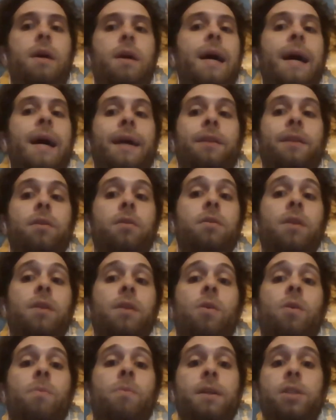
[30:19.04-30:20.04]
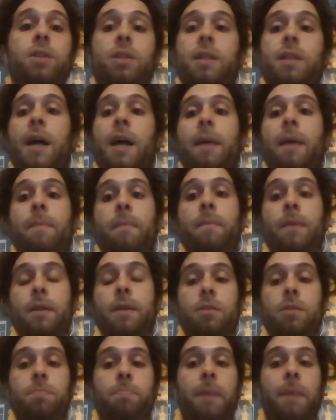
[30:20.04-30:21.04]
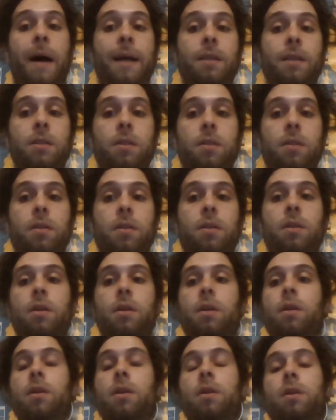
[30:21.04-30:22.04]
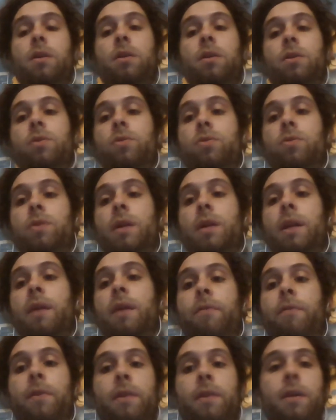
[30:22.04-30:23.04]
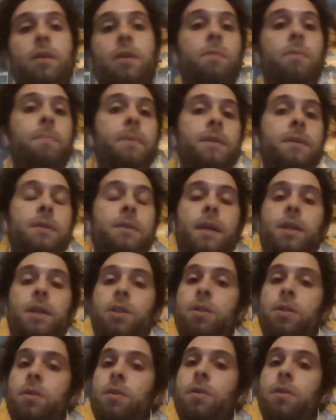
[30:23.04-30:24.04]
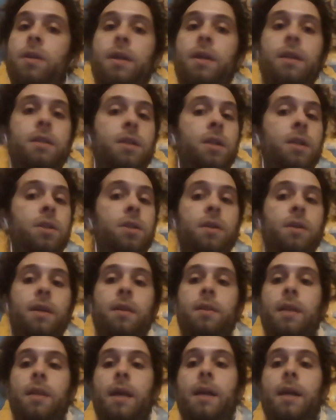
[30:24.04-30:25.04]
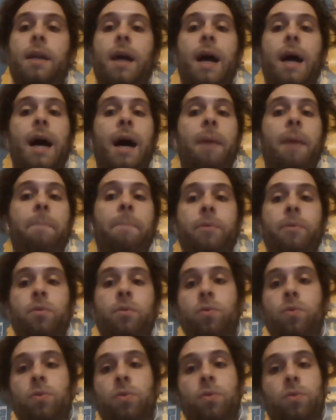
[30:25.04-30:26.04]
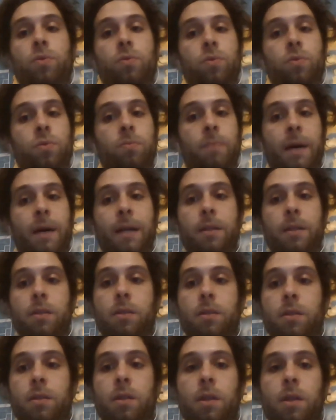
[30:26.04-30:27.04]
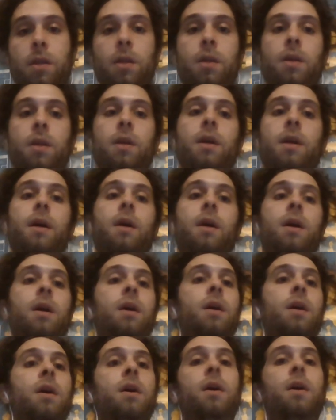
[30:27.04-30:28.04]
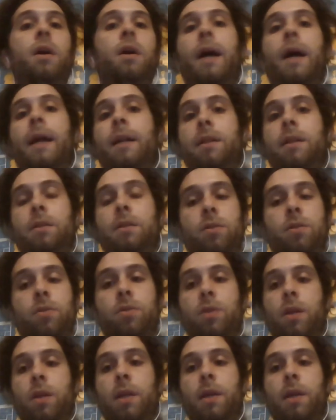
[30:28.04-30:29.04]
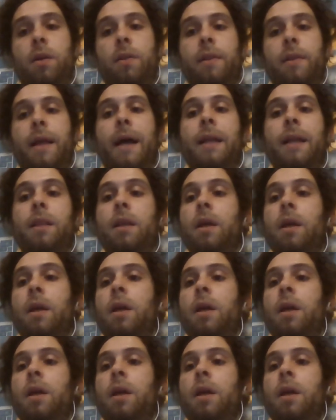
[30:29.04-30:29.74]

I don't know how much time has passed. Usually for the compensation, organization can take up to 2 months. And it's usually on that.